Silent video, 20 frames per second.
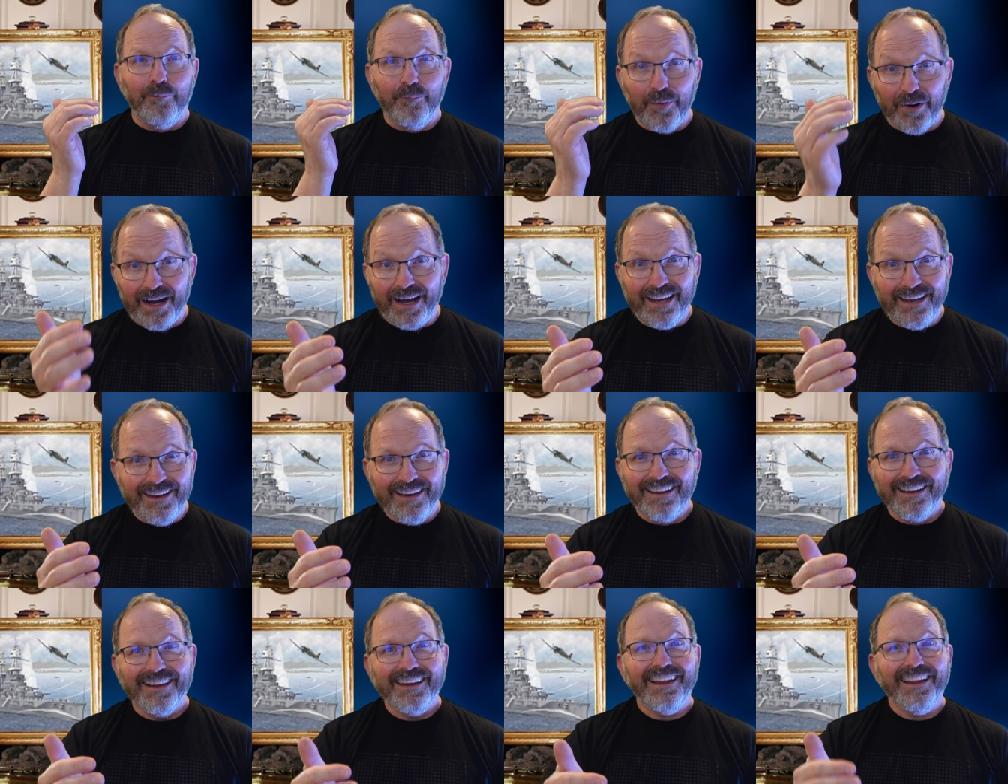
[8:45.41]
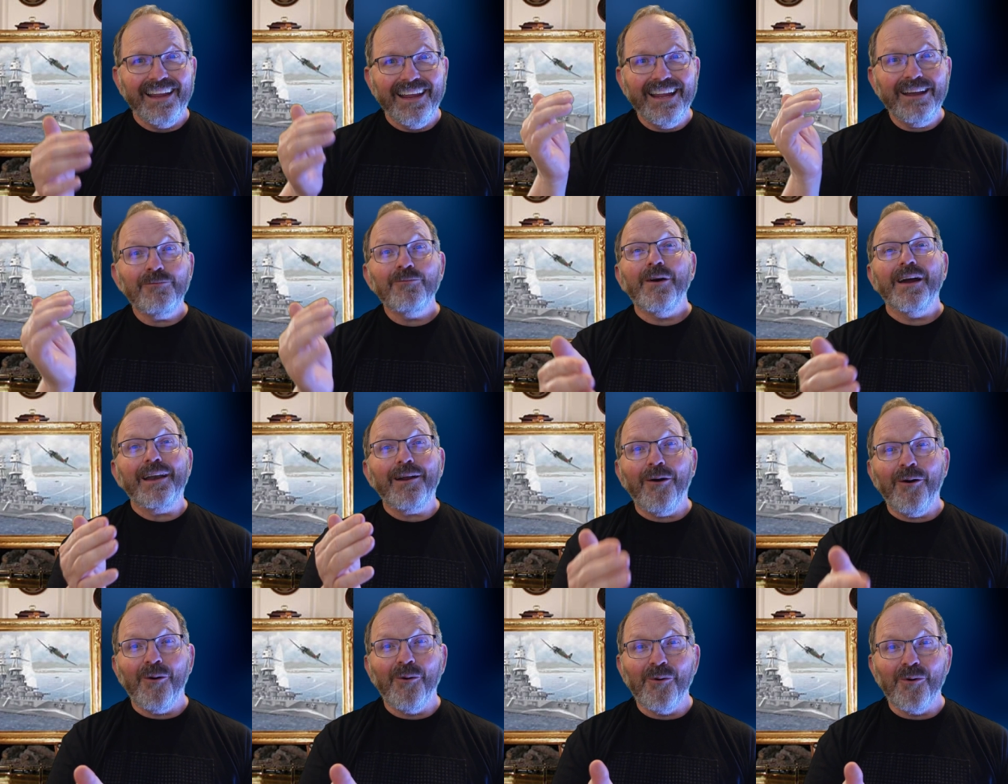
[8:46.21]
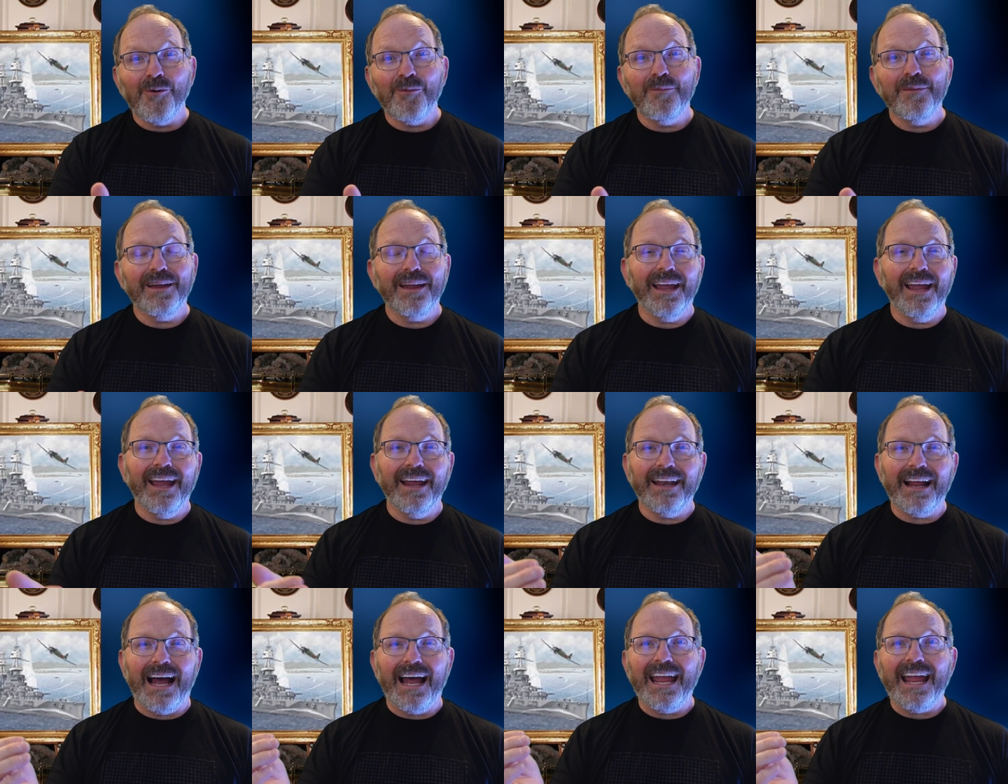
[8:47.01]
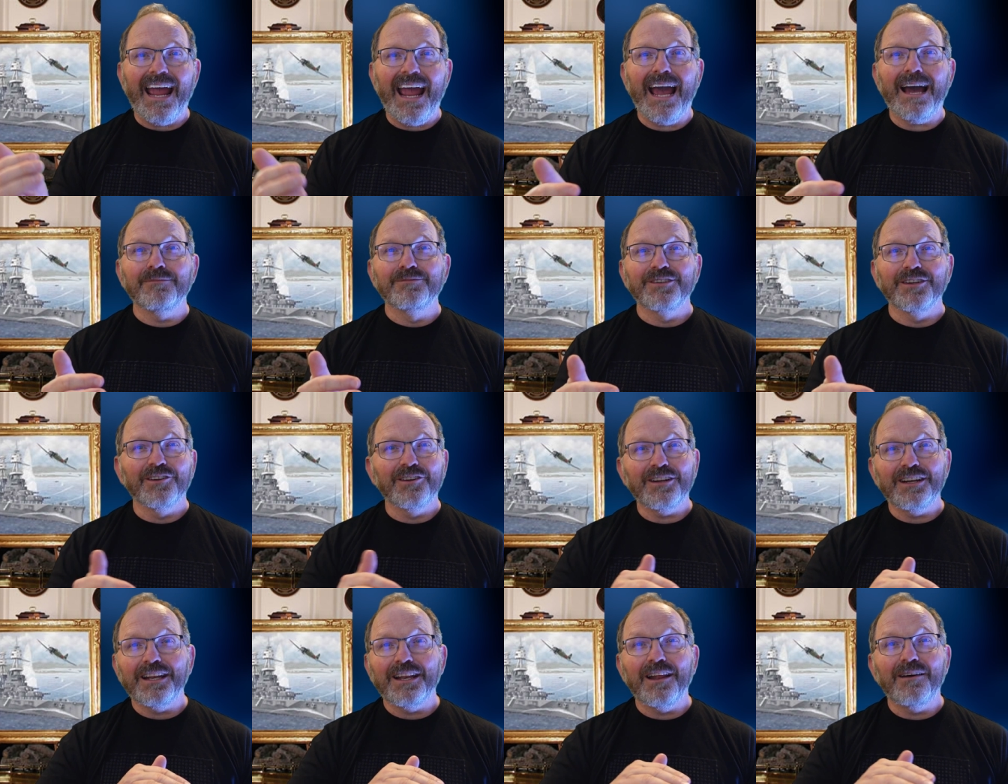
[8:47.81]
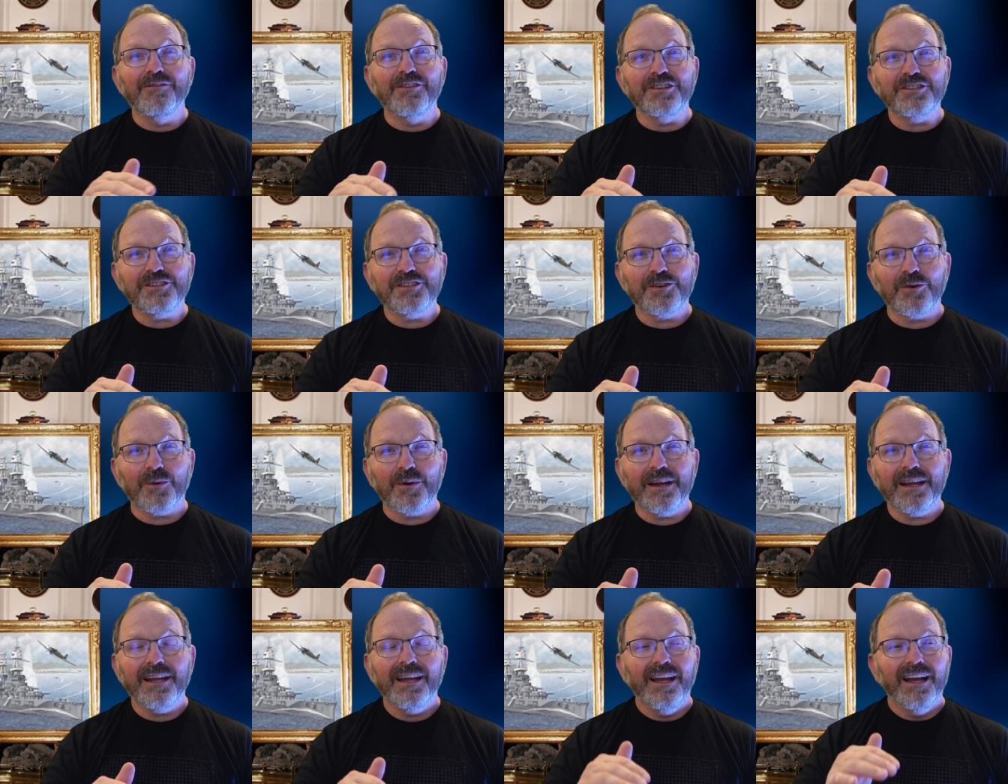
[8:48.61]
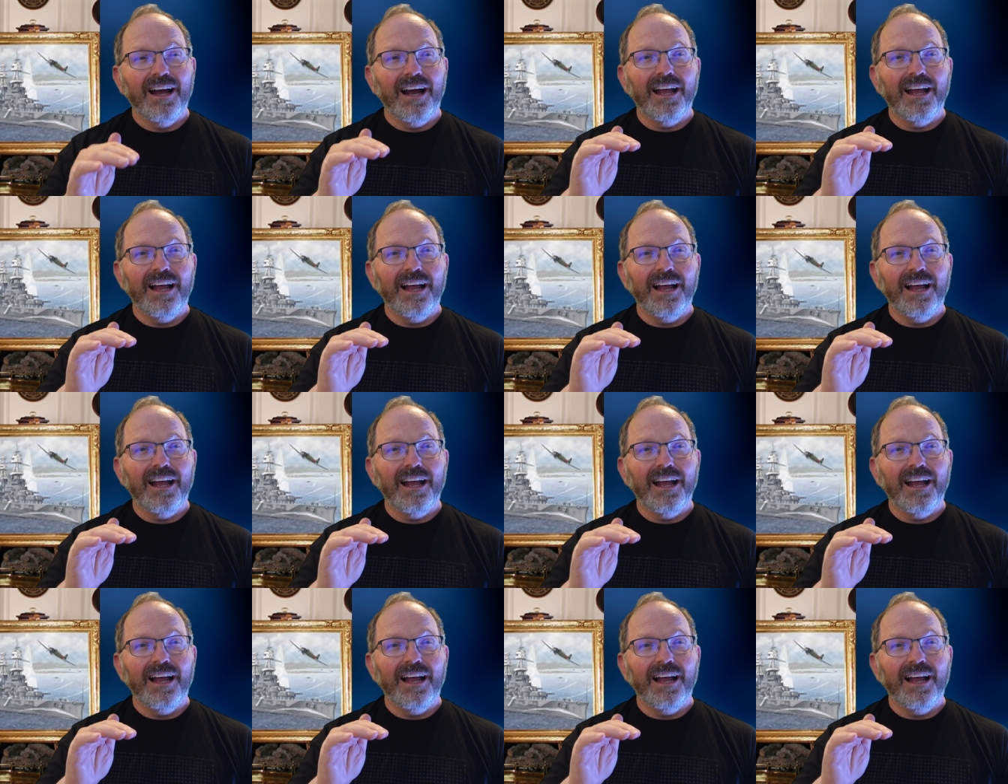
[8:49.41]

But it went home, and I absolutely love the story.